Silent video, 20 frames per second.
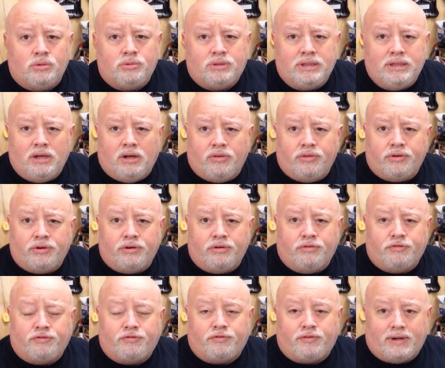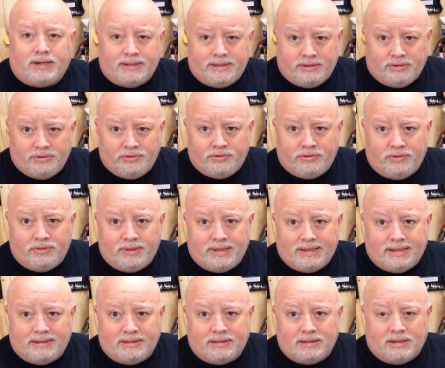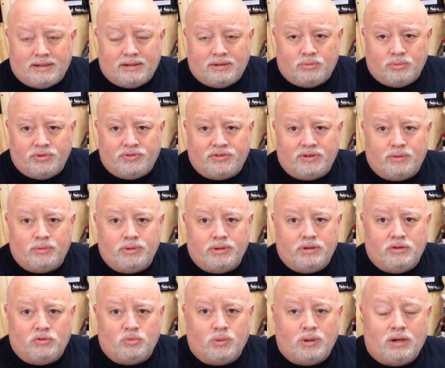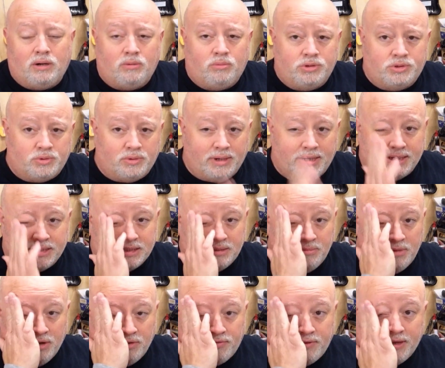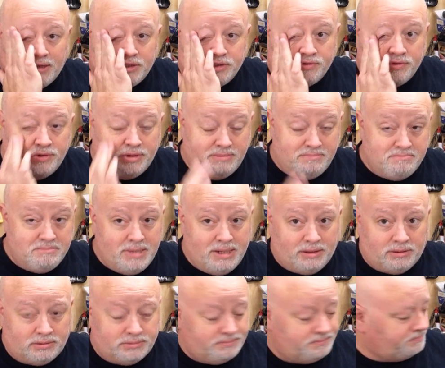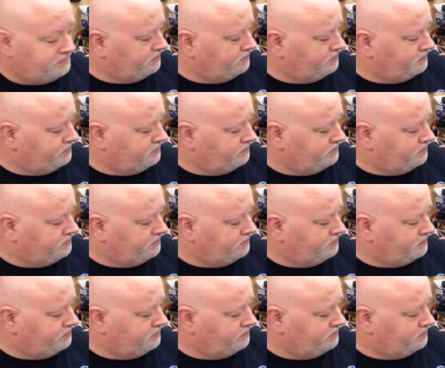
the other files that were sent with it as well, which were XML files for the mill